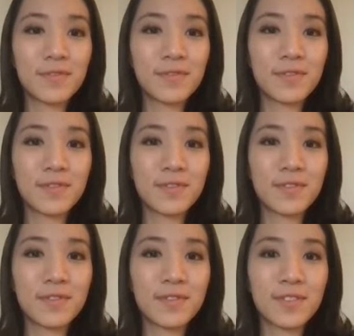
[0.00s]

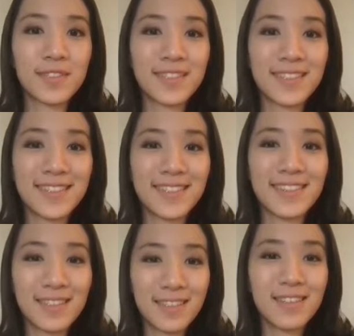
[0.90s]

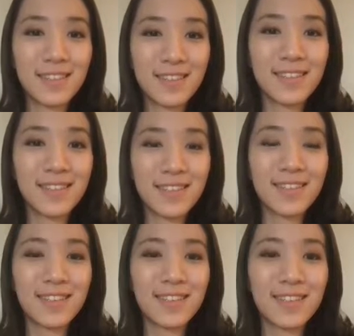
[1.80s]

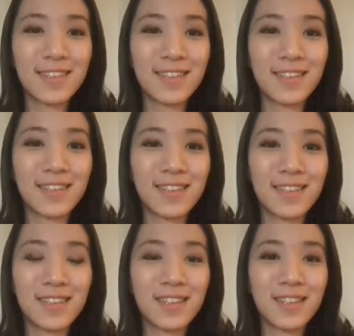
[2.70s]

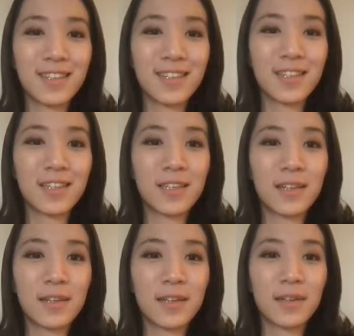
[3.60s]

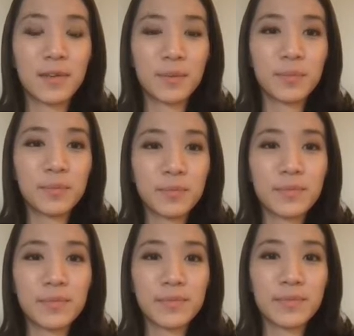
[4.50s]

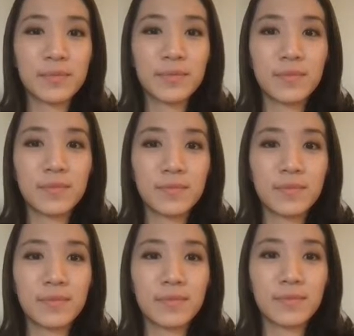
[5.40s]

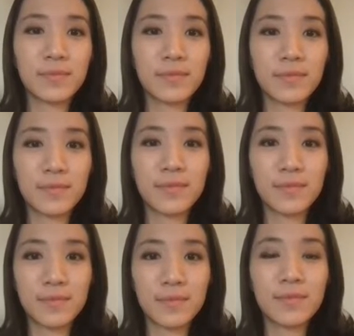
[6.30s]

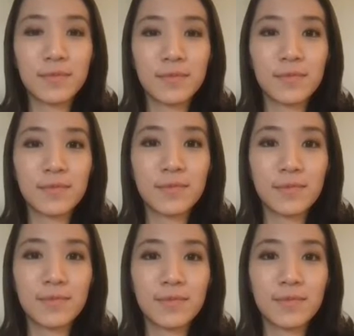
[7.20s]
The person shown says nothing.